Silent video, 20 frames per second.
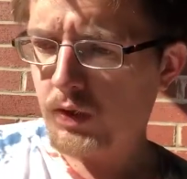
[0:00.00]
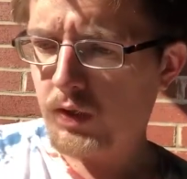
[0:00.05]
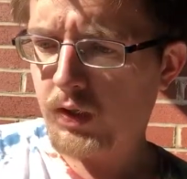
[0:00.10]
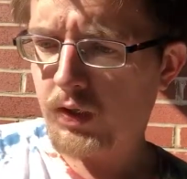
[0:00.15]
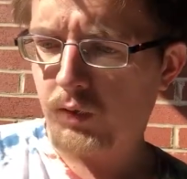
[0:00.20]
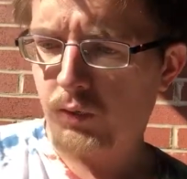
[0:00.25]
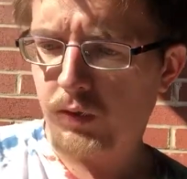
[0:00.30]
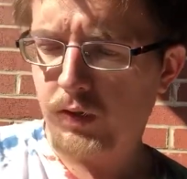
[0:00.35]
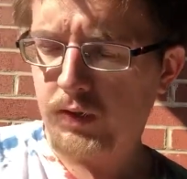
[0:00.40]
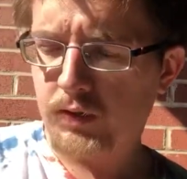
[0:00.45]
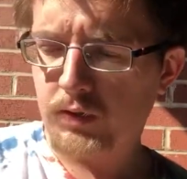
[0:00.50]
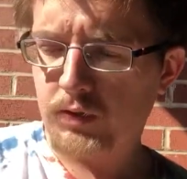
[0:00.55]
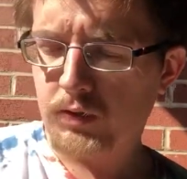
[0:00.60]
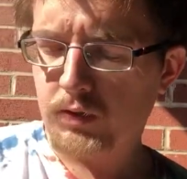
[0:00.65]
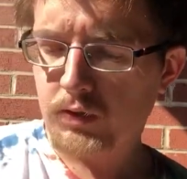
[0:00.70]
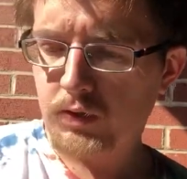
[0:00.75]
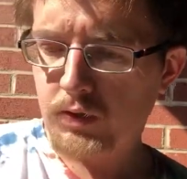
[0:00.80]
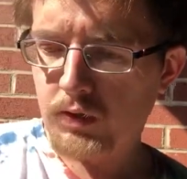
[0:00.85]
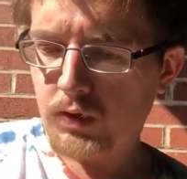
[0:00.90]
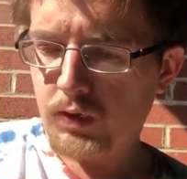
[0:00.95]
Anyway,
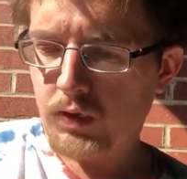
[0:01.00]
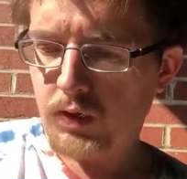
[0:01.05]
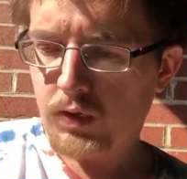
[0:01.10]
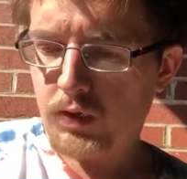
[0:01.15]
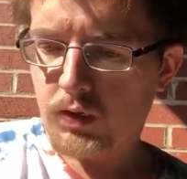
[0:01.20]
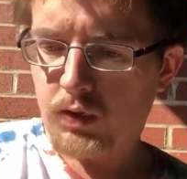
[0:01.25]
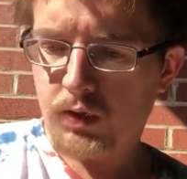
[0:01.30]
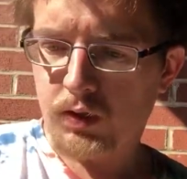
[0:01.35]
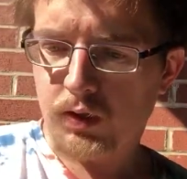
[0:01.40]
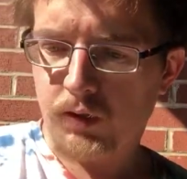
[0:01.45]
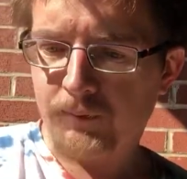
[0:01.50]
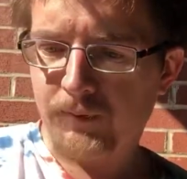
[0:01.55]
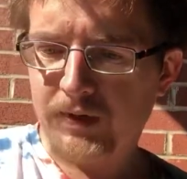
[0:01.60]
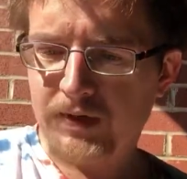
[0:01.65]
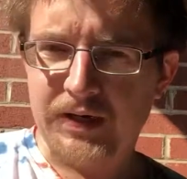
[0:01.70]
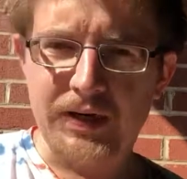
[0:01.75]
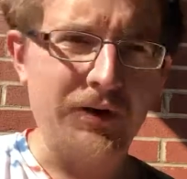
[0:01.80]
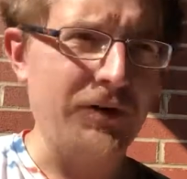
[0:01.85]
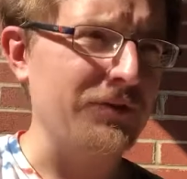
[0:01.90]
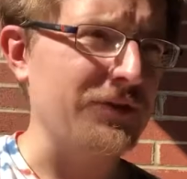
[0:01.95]

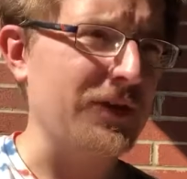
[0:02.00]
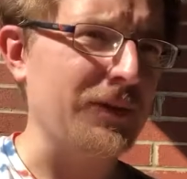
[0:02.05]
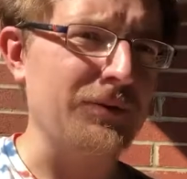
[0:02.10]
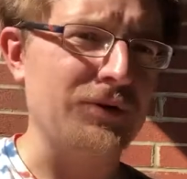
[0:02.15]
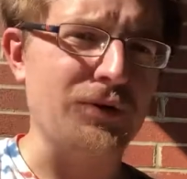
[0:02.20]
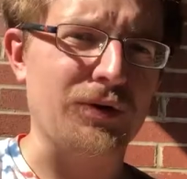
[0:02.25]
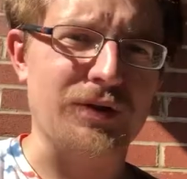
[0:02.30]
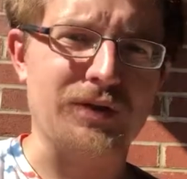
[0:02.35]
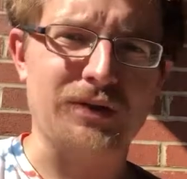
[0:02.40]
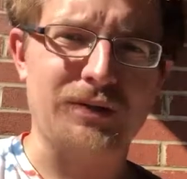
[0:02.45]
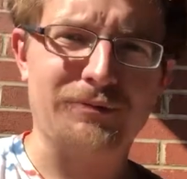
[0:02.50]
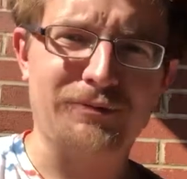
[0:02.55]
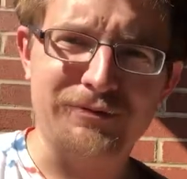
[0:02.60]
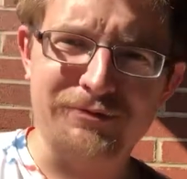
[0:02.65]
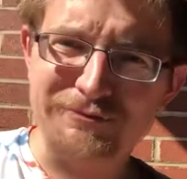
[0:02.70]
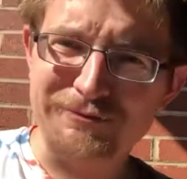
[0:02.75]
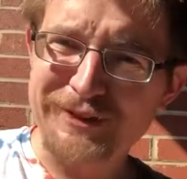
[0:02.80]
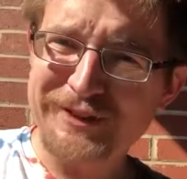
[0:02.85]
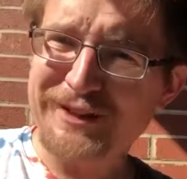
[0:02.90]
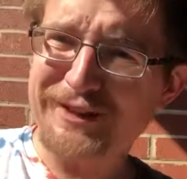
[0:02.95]
now I have to keep it short, because I'm
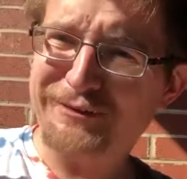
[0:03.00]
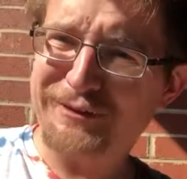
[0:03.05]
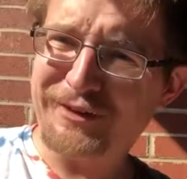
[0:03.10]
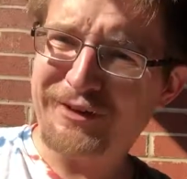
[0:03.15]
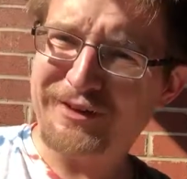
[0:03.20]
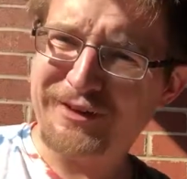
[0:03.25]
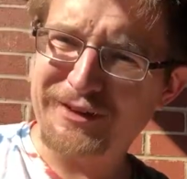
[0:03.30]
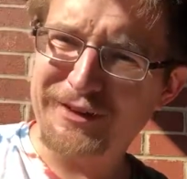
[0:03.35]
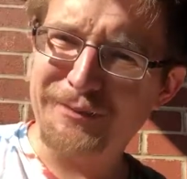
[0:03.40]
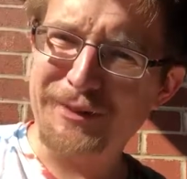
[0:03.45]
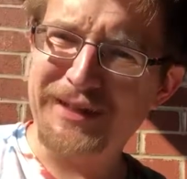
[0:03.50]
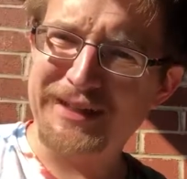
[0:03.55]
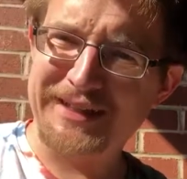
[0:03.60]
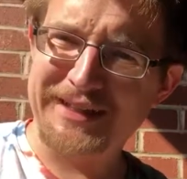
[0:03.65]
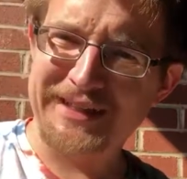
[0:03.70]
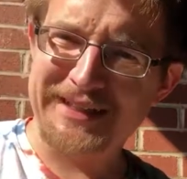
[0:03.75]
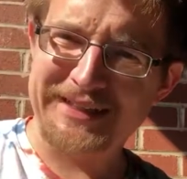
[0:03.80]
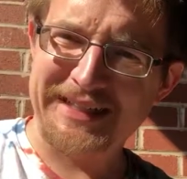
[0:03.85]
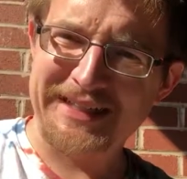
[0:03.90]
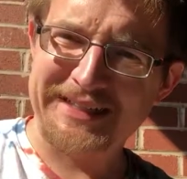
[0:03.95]
really feeling the
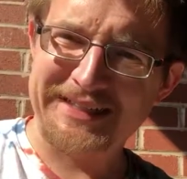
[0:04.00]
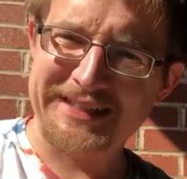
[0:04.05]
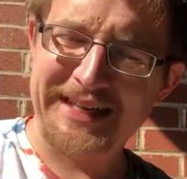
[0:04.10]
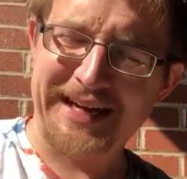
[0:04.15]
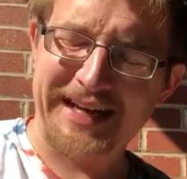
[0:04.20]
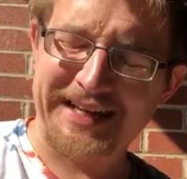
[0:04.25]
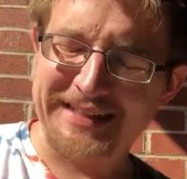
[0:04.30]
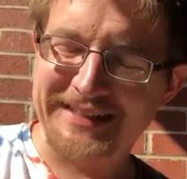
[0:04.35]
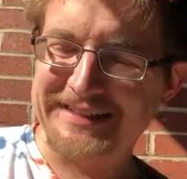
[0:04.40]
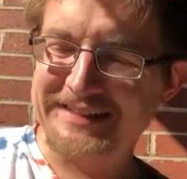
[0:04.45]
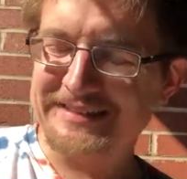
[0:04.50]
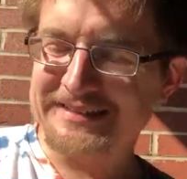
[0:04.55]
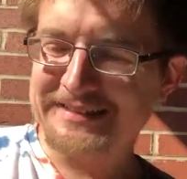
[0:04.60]
humidity again today.